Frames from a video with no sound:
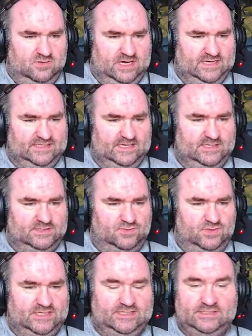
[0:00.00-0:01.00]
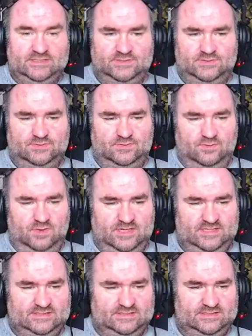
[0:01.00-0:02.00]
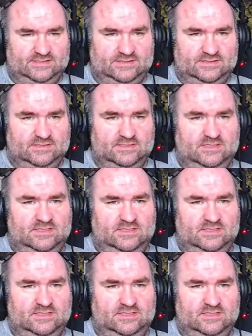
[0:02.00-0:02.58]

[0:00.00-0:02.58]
Right there, 22. What is this?